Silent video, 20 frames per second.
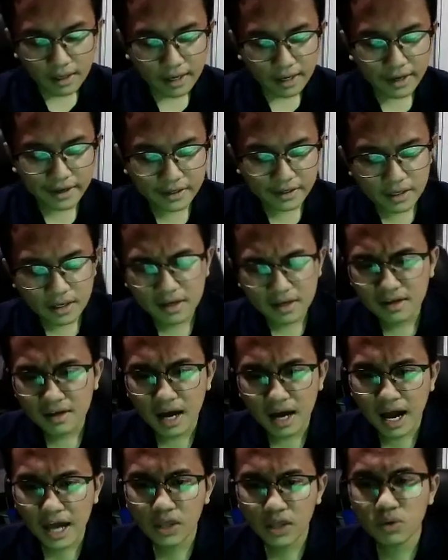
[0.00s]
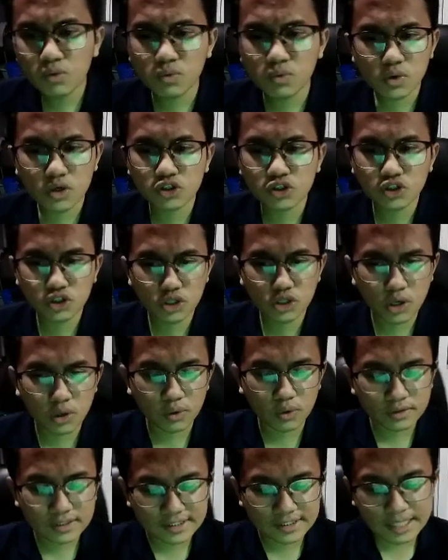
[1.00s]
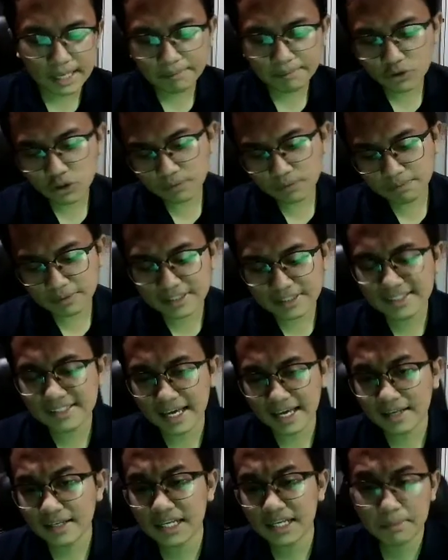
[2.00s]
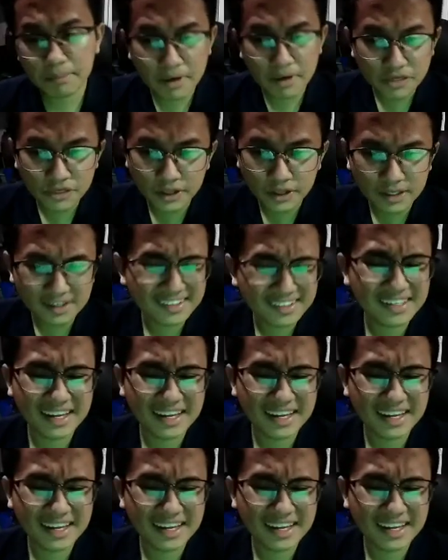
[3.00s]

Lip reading: And I want to know step to present the method.